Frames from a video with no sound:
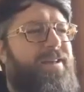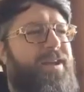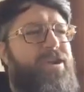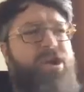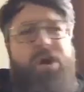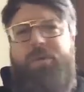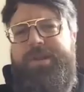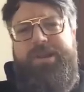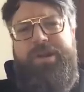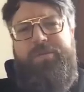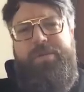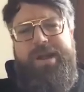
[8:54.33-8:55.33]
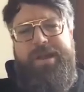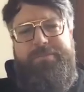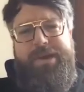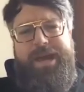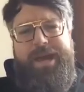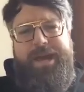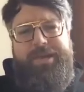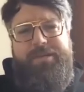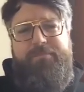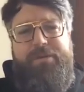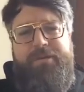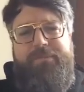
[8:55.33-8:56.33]
no one's going to want to pay
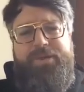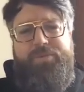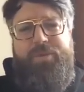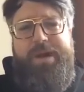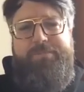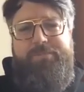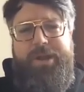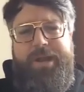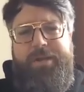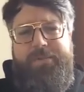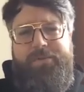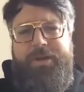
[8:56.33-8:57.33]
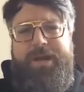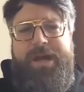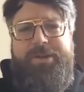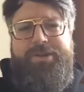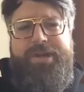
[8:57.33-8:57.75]
some privileged white boy to come to a college